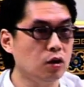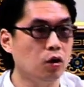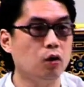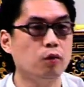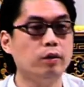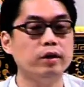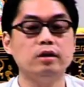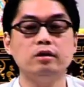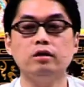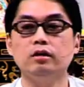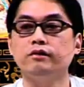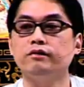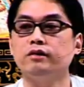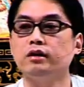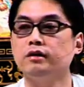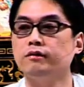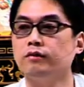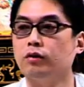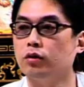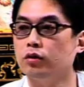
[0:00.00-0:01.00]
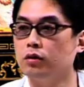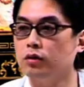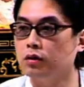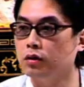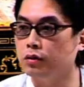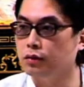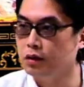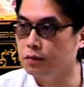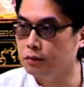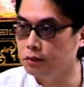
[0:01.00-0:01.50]
or whether you're in front of an
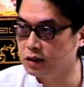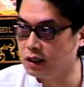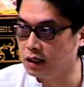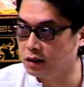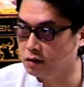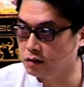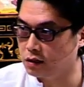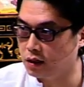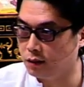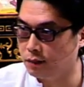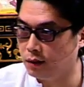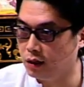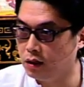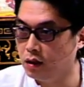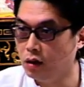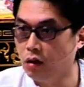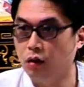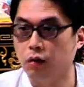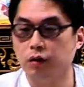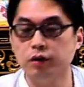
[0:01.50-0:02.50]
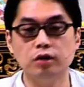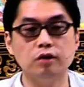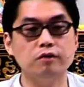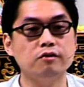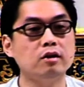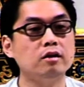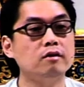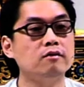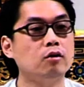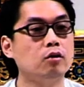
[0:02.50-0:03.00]
oracle with a protector coming, or you're in
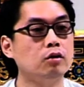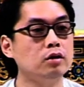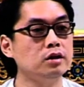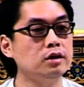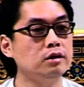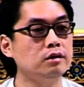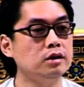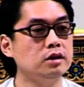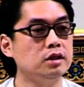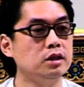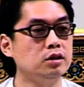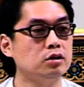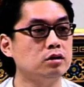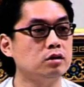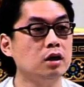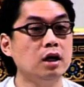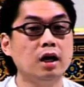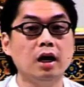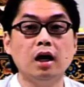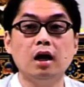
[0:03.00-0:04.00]
front of an ordinary teacher,